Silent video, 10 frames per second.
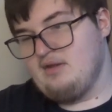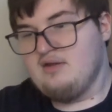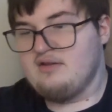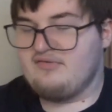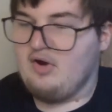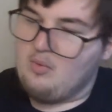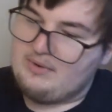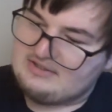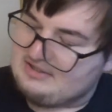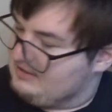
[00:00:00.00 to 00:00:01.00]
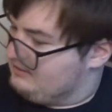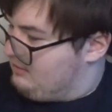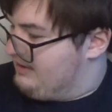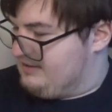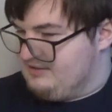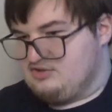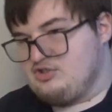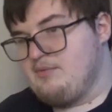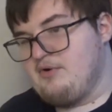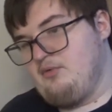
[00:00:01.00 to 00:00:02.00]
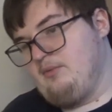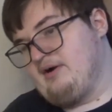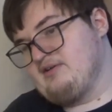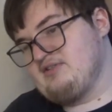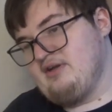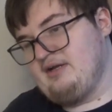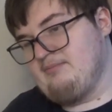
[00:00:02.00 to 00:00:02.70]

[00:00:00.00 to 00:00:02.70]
They've got a weird thing like in Johto, where it's like,